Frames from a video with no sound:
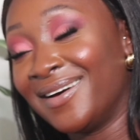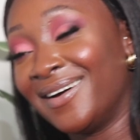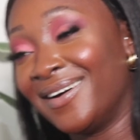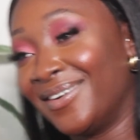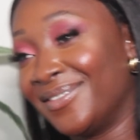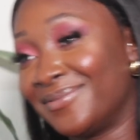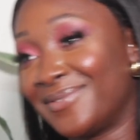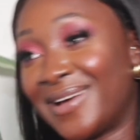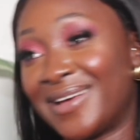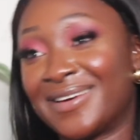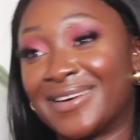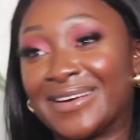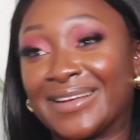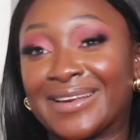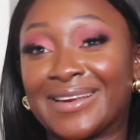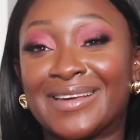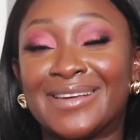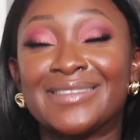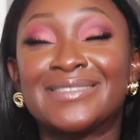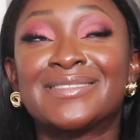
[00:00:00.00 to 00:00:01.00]
Oh my
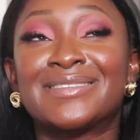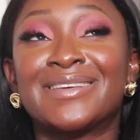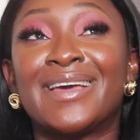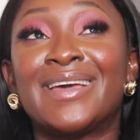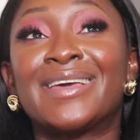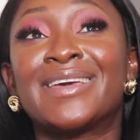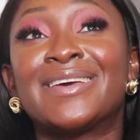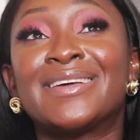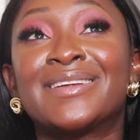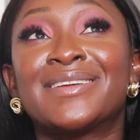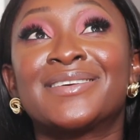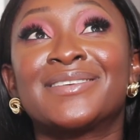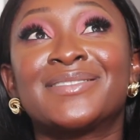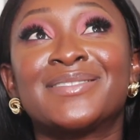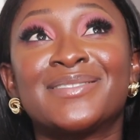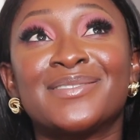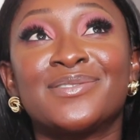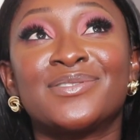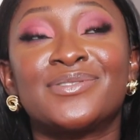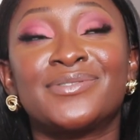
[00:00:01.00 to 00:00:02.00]
goodness, like, it is
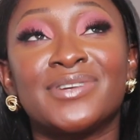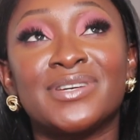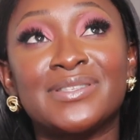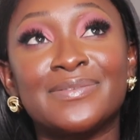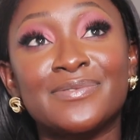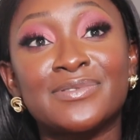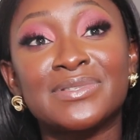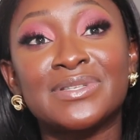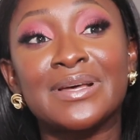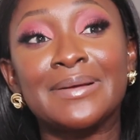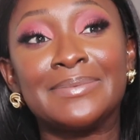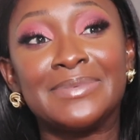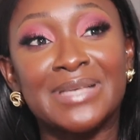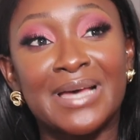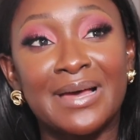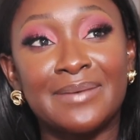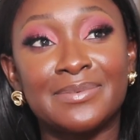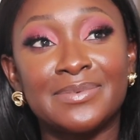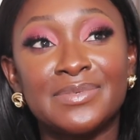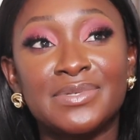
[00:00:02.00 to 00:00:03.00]
so stressful
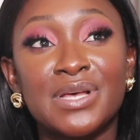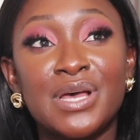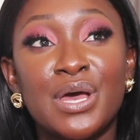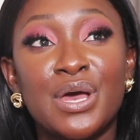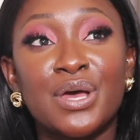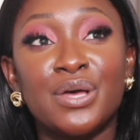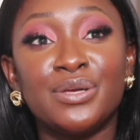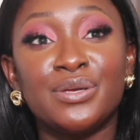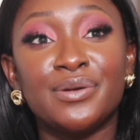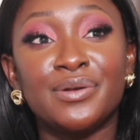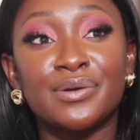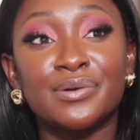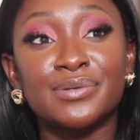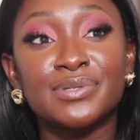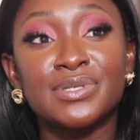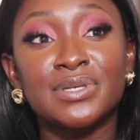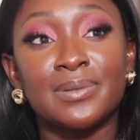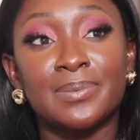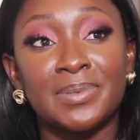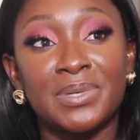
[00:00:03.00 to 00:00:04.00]
sometimes, you know,
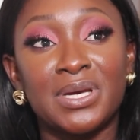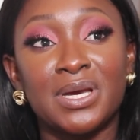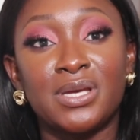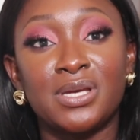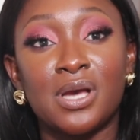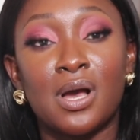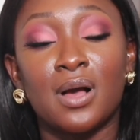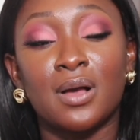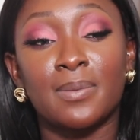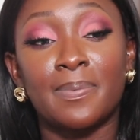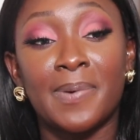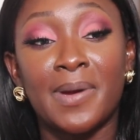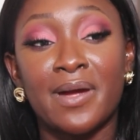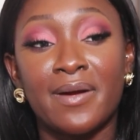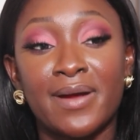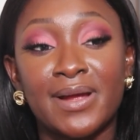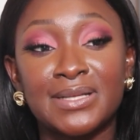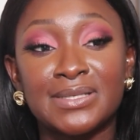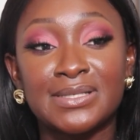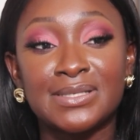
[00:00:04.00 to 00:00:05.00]
to be a young
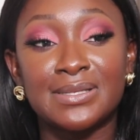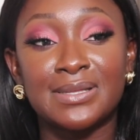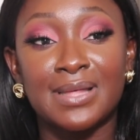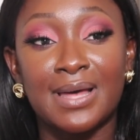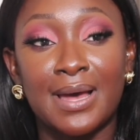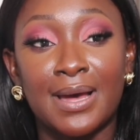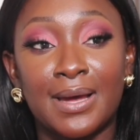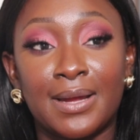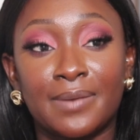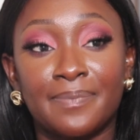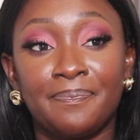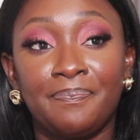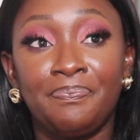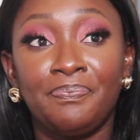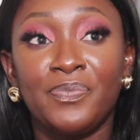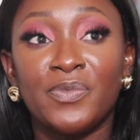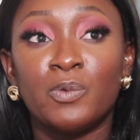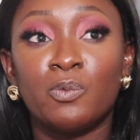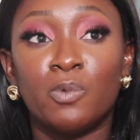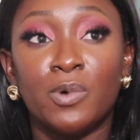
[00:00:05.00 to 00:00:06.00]
parent, that
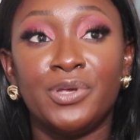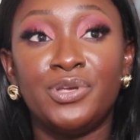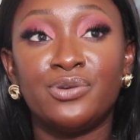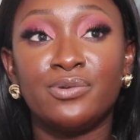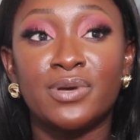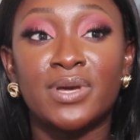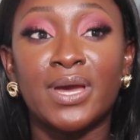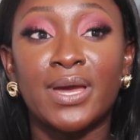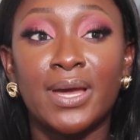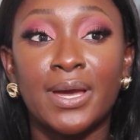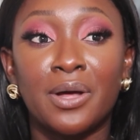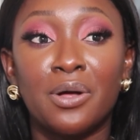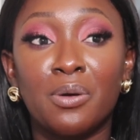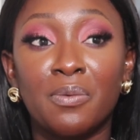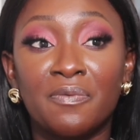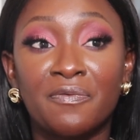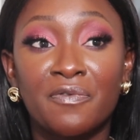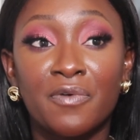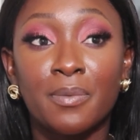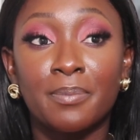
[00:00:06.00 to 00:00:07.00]
when you get
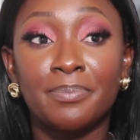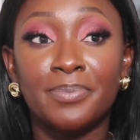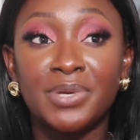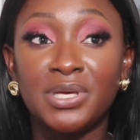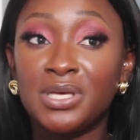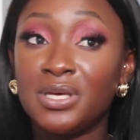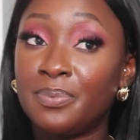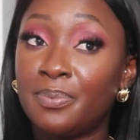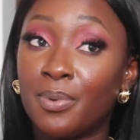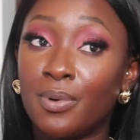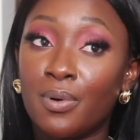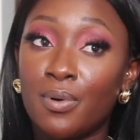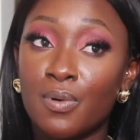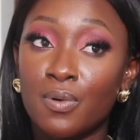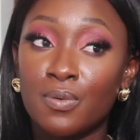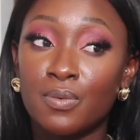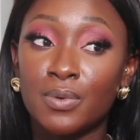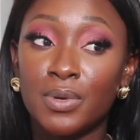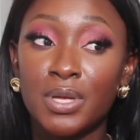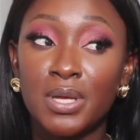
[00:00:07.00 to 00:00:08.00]
help from
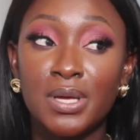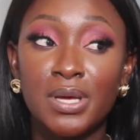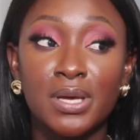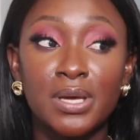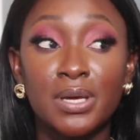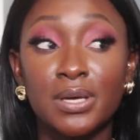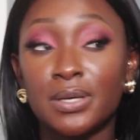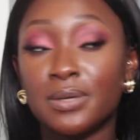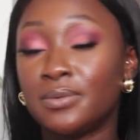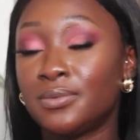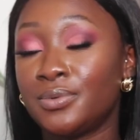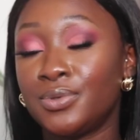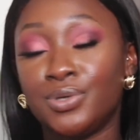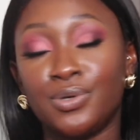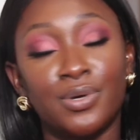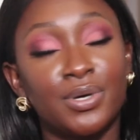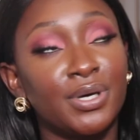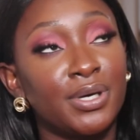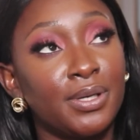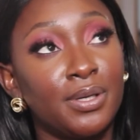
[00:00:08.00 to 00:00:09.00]
people,
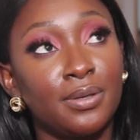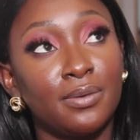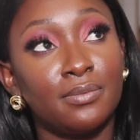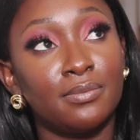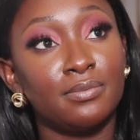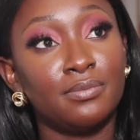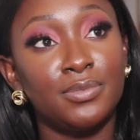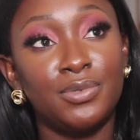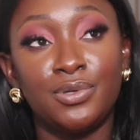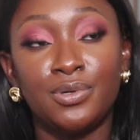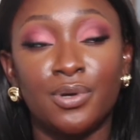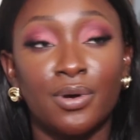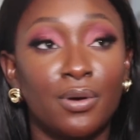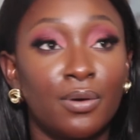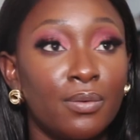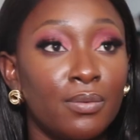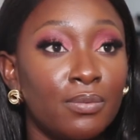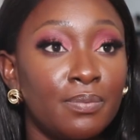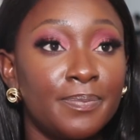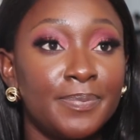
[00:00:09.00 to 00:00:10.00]
you can, you
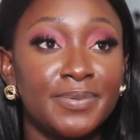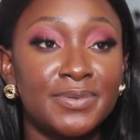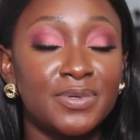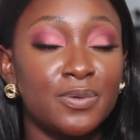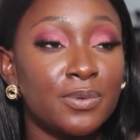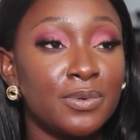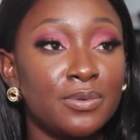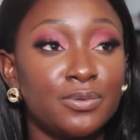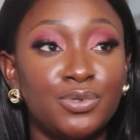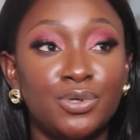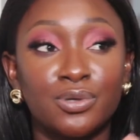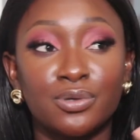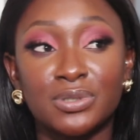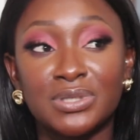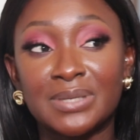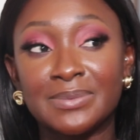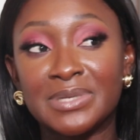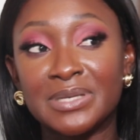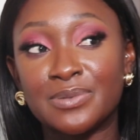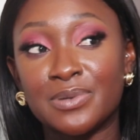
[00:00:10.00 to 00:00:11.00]
know, some, you know,
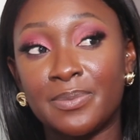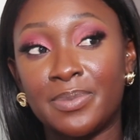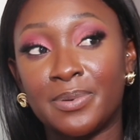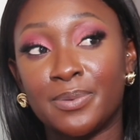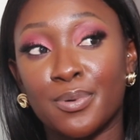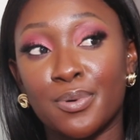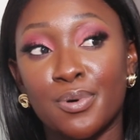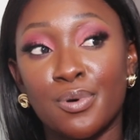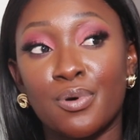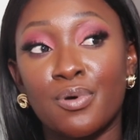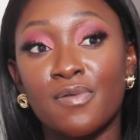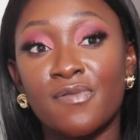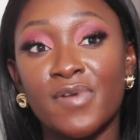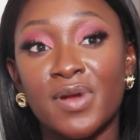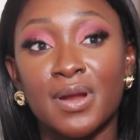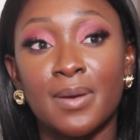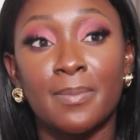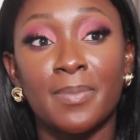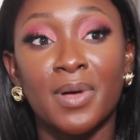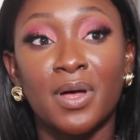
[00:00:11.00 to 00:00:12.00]
sometimes when people go over
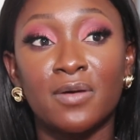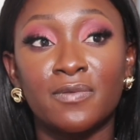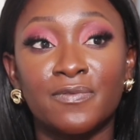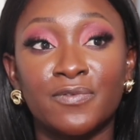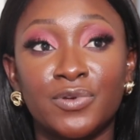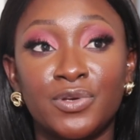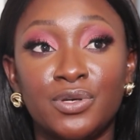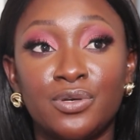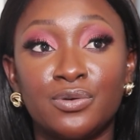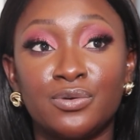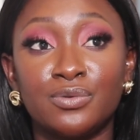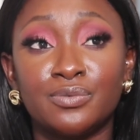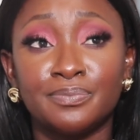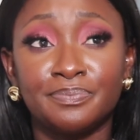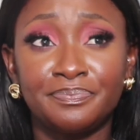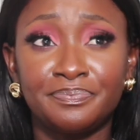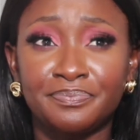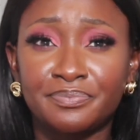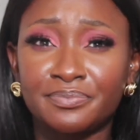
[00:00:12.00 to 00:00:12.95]
and above for you,